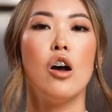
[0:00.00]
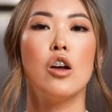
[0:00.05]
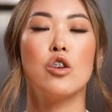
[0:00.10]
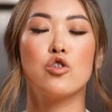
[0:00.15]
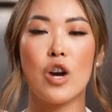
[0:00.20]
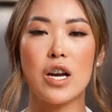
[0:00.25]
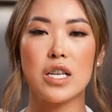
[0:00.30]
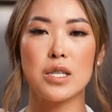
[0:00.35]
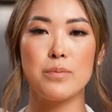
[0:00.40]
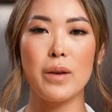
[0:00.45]

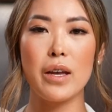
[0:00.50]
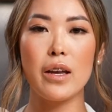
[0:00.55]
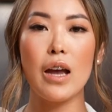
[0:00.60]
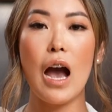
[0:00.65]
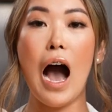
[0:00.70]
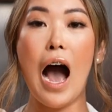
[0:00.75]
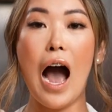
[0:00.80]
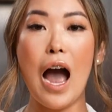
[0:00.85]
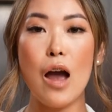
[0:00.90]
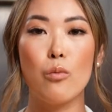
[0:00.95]
Trust me,
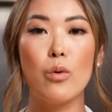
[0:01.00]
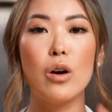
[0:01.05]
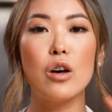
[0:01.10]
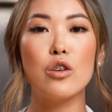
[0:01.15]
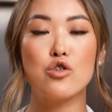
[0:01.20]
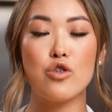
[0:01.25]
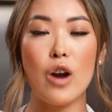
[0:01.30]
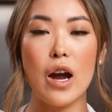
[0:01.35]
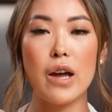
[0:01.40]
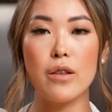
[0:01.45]
I will
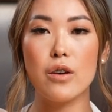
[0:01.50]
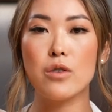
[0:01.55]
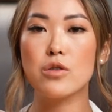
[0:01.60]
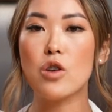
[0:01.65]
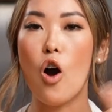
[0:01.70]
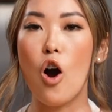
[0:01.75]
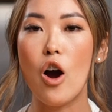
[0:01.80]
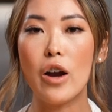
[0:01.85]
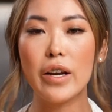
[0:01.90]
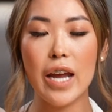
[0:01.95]
try those
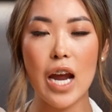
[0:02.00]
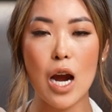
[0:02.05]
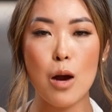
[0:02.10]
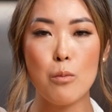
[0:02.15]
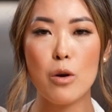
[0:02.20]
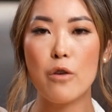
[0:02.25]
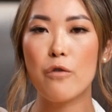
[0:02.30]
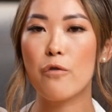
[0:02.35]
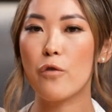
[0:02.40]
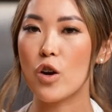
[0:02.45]
on
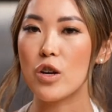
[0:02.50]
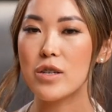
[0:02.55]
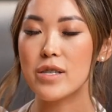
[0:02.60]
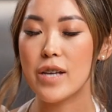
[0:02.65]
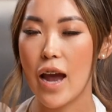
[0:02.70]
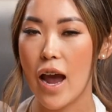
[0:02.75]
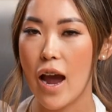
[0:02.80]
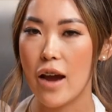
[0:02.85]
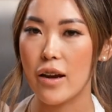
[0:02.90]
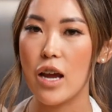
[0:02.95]
camera
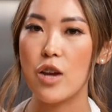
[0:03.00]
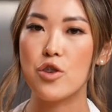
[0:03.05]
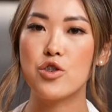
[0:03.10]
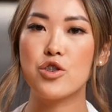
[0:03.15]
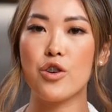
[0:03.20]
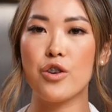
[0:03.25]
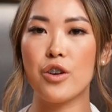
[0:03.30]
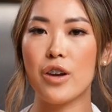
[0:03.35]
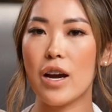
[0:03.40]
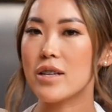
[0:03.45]
firsthand and
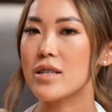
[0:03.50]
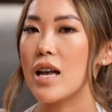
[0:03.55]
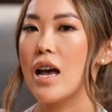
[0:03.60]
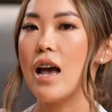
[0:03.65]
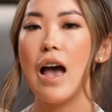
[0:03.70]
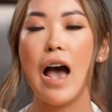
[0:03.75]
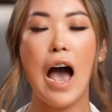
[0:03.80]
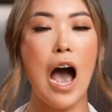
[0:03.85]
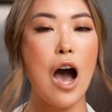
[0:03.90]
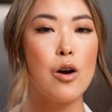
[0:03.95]
show you guys
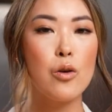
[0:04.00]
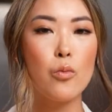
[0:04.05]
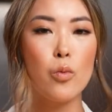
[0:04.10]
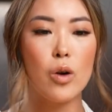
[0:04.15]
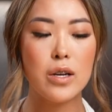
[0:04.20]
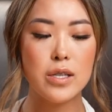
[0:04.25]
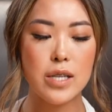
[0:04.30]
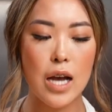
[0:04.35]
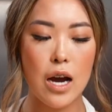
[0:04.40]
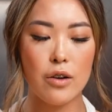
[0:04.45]
how it
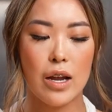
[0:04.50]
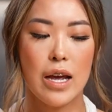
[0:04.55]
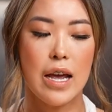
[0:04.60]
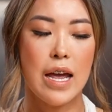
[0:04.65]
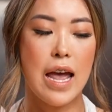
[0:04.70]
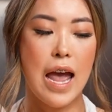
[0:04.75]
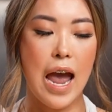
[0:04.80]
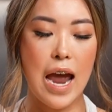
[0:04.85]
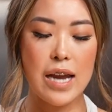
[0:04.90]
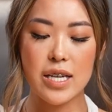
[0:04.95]
works out
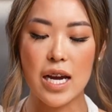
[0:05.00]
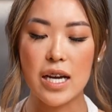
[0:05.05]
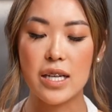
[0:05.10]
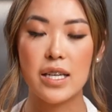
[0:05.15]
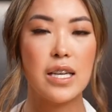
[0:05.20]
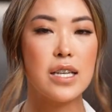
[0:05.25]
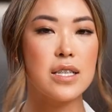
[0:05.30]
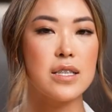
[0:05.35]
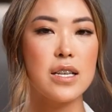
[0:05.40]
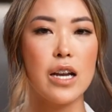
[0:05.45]
and
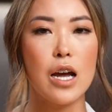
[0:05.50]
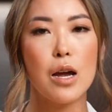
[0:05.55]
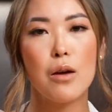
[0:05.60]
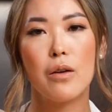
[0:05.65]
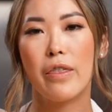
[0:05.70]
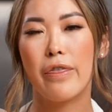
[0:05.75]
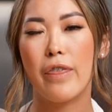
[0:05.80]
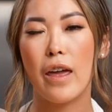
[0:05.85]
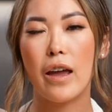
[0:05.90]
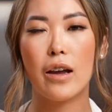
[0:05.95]
techniques that I
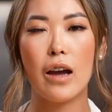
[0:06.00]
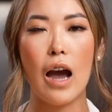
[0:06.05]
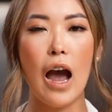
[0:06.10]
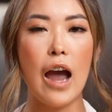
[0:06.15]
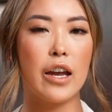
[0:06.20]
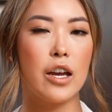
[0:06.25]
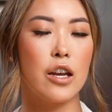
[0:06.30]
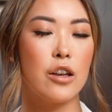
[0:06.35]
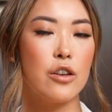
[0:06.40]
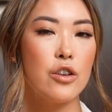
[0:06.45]
think
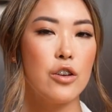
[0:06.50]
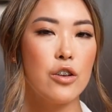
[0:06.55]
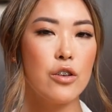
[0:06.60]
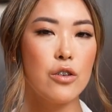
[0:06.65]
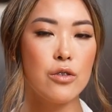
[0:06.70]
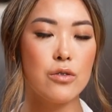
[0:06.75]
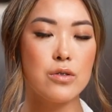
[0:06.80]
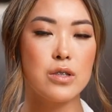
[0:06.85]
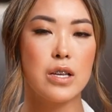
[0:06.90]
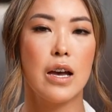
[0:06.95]
I can
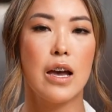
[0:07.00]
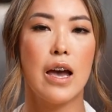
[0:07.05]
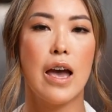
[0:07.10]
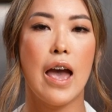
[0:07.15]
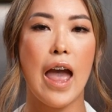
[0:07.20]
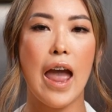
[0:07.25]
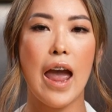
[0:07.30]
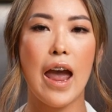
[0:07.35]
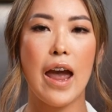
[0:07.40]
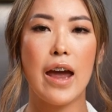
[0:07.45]
use.
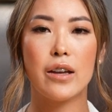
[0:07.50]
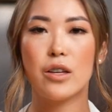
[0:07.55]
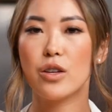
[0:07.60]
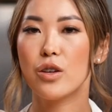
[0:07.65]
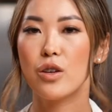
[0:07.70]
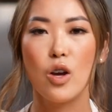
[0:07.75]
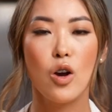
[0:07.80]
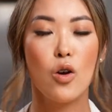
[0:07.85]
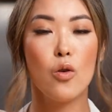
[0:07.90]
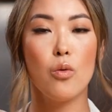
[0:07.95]
And
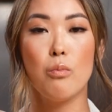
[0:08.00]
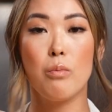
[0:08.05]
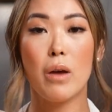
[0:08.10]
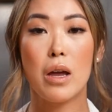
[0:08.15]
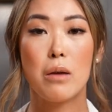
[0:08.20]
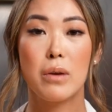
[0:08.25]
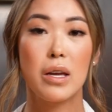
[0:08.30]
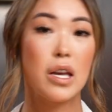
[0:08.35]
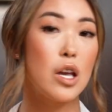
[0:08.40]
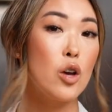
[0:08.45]
you know,
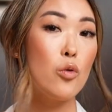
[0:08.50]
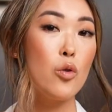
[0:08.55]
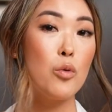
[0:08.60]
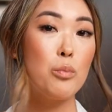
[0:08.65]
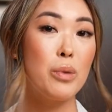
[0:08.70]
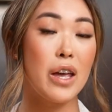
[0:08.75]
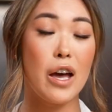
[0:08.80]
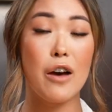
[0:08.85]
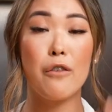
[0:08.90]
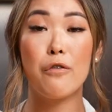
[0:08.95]
maybe it will
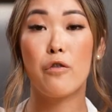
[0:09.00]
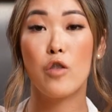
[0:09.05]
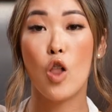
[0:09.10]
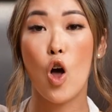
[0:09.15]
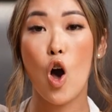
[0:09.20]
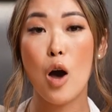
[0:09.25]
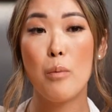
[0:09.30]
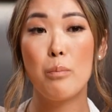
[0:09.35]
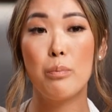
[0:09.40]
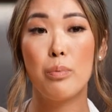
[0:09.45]
be a
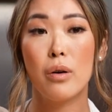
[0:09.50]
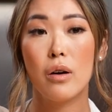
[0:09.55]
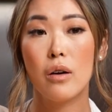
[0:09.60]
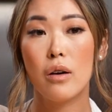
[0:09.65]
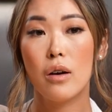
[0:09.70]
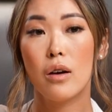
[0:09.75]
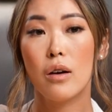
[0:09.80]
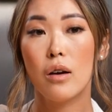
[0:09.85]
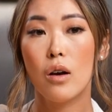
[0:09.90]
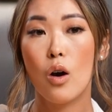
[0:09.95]
flop
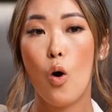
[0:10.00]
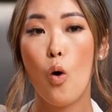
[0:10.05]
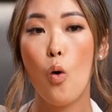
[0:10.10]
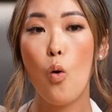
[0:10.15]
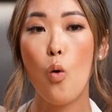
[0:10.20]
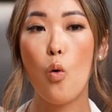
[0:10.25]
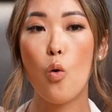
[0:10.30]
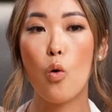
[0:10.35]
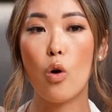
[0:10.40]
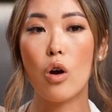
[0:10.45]

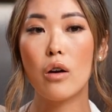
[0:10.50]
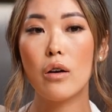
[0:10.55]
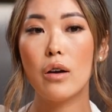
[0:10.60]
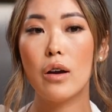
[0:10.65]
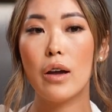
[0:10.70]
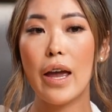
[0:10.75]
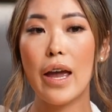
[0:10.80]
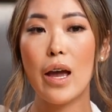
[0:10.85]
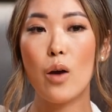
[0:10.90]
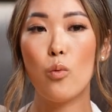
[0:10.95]
or
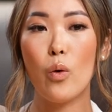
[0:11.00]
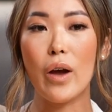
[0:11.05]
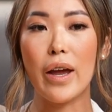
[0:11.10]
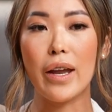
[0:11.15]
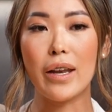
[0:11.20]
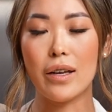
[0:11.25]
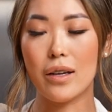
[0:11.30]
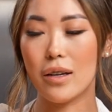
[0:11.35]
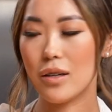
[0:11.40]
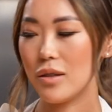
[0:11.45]
a
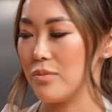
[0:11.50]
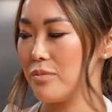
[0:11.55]
win.